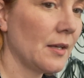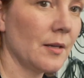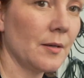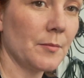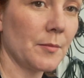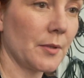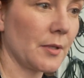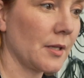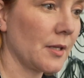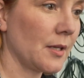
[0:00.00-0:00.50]

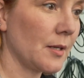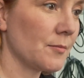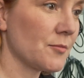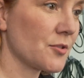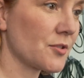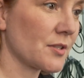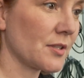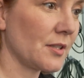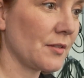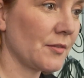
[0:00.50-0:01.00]
But I'm
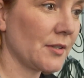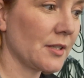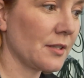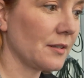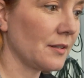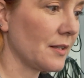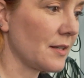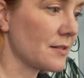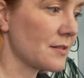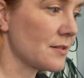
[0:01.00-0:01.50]
just going to have a
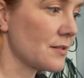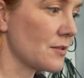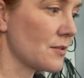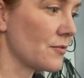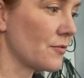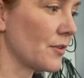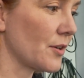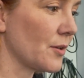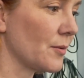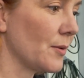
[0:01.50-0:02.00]
little listen
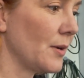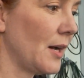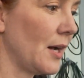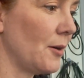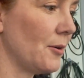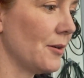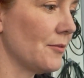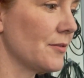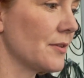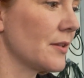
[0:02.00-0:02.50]
through how
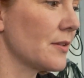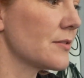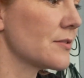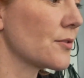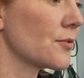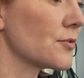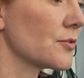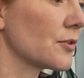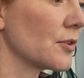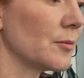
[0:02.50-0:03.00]
everything's
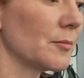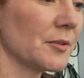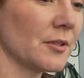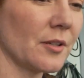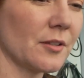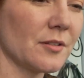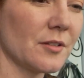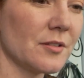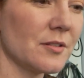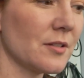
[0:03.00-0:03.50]
sort of coming
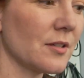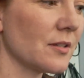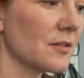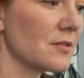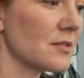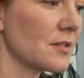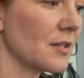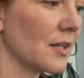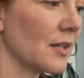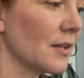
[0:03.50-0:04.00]
on, and you can
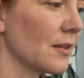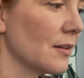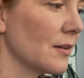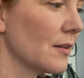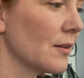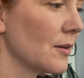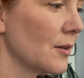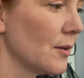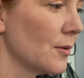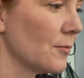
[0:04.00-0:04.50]
see
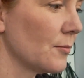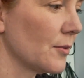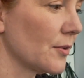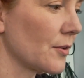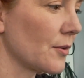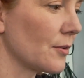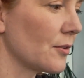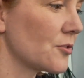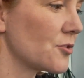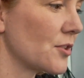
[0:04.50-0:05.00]
with
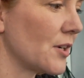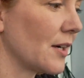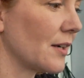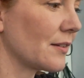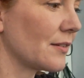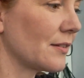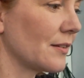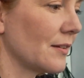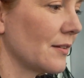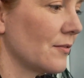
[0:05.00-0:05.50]
all the
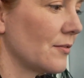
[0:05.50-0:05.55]
tracks.